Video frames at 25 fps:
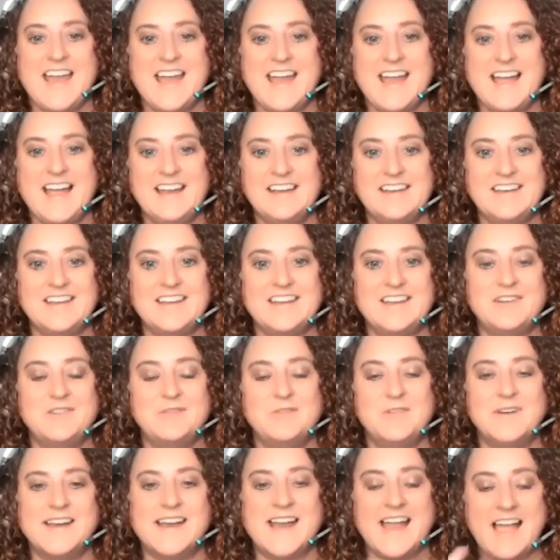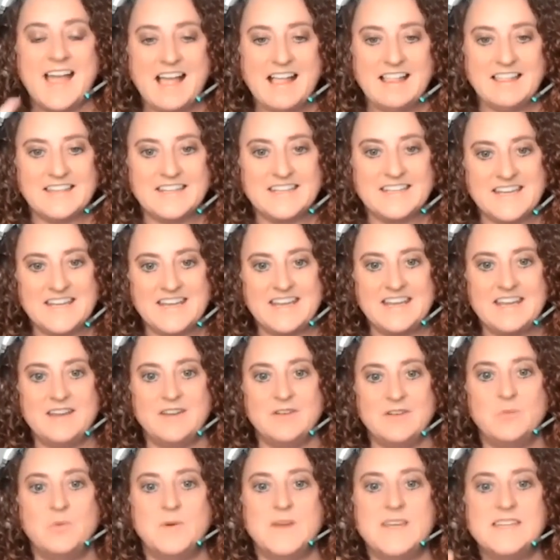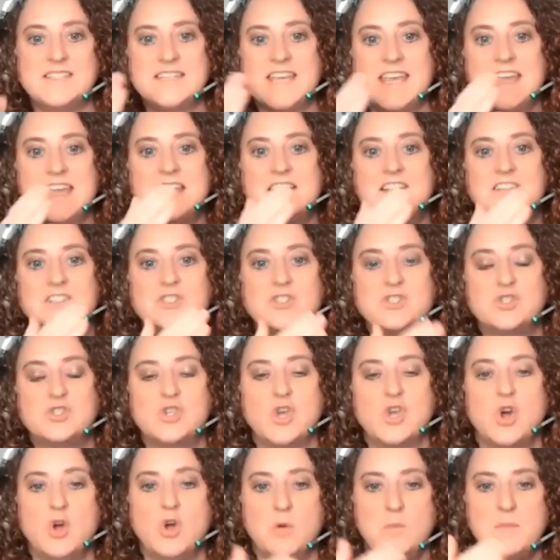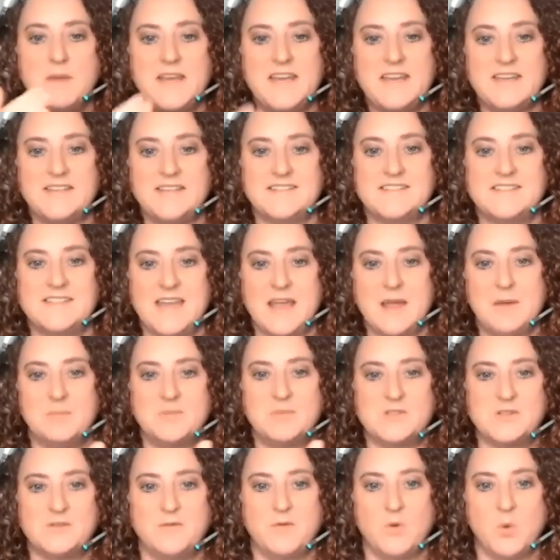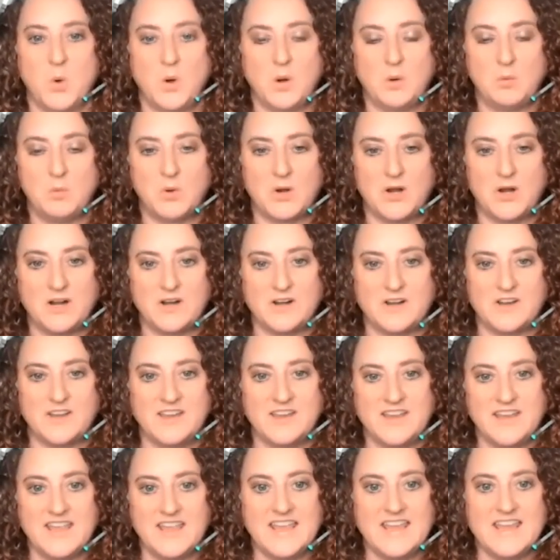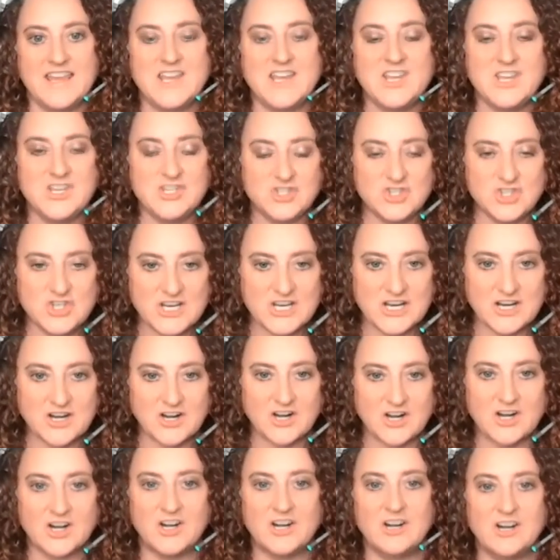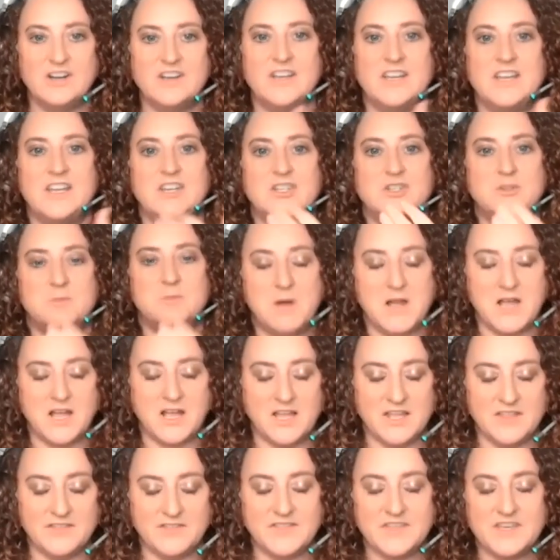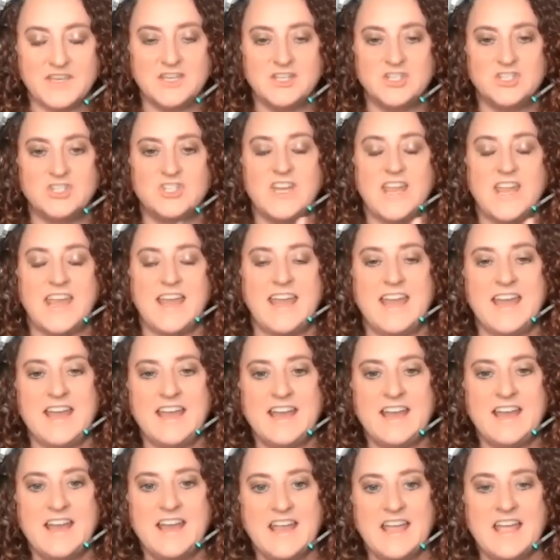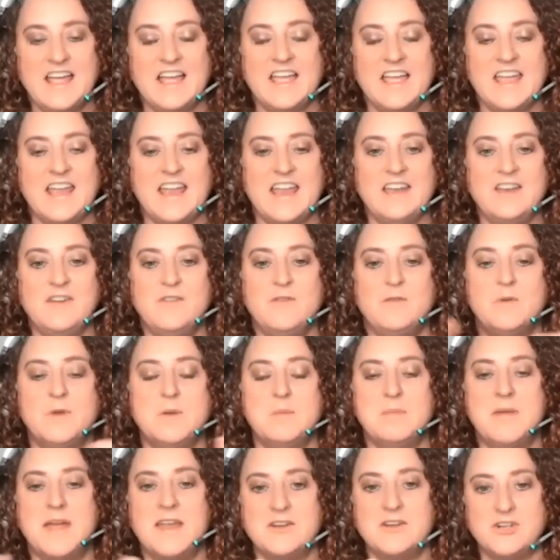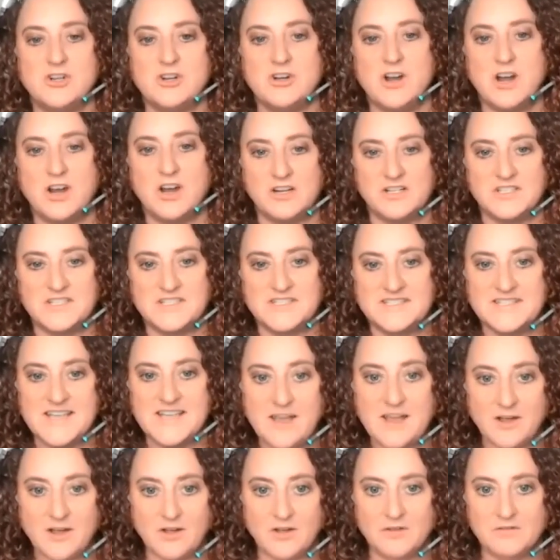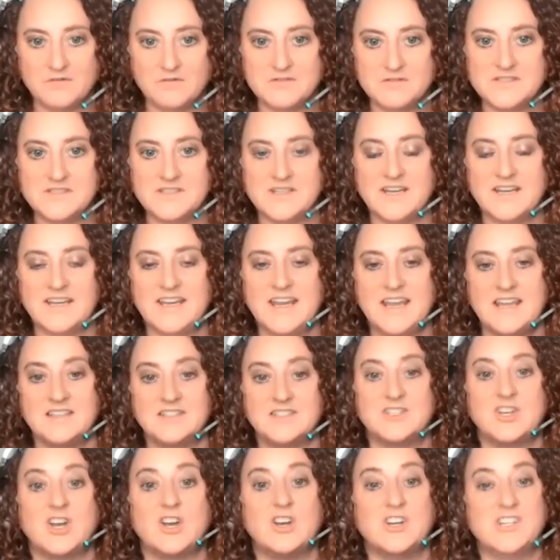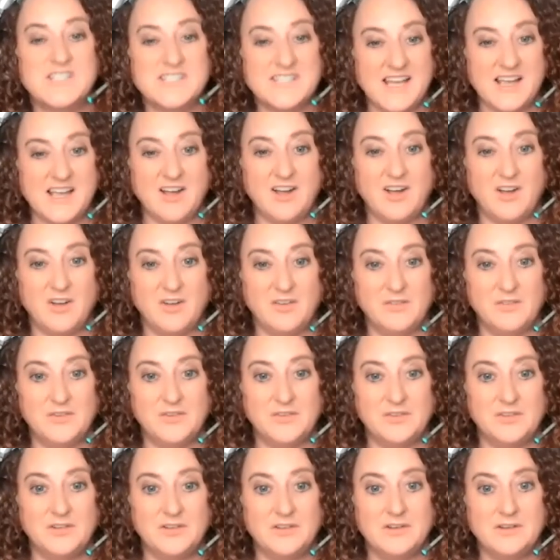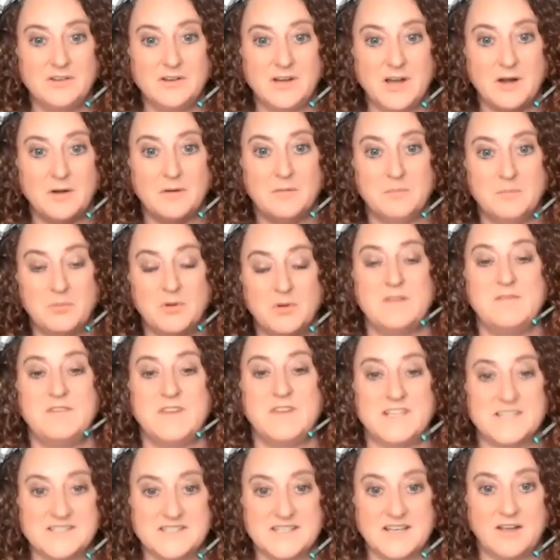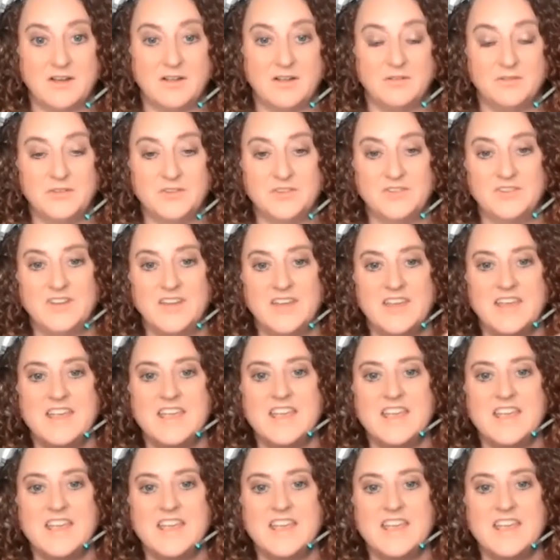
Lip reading: And in reality, we take so many steps forward each year, each month, each day. And if we measure ourselves against ourselves, our previous selves,